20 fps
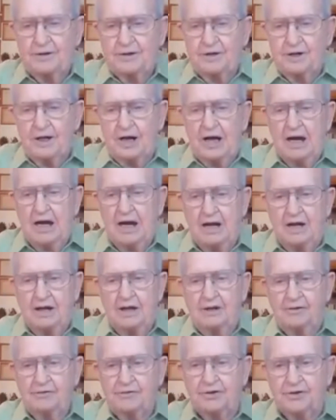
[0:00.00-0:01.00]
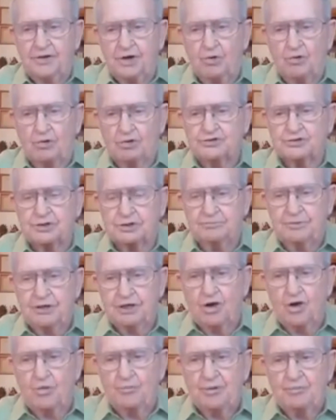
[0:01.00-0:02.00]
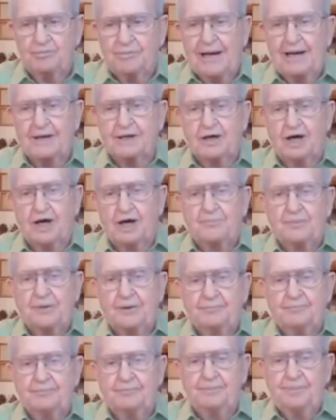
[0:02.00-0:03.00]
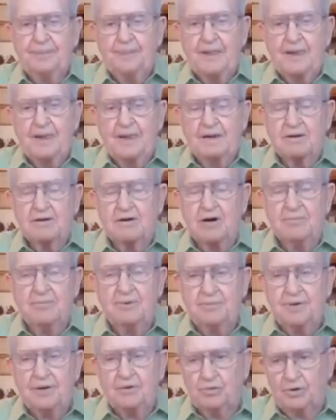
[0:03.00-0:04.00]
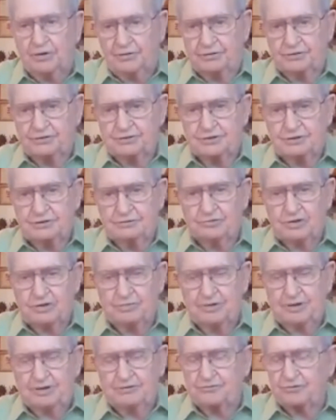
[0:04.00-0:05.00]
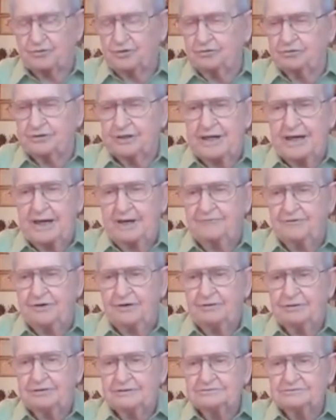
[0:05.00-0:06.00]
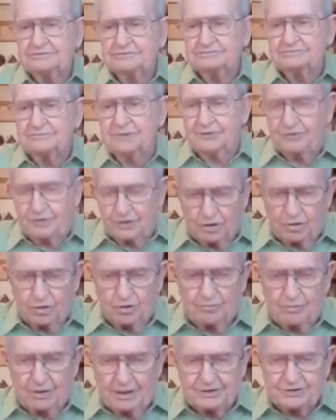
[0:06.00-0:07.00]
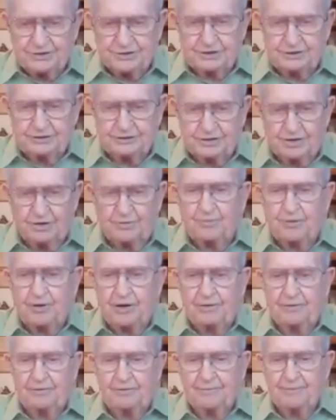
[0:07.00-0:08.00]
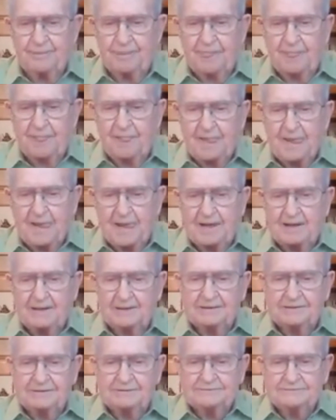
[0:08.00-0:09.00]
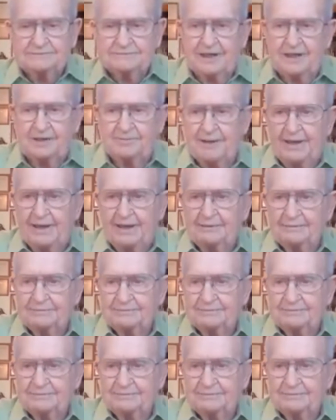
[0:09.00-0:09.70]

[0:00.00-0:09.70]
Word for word: ah, the doors can be opened back up and come and be with us. We'd be thrilled to have you. May the Lord bless you, is our prayer. Amen.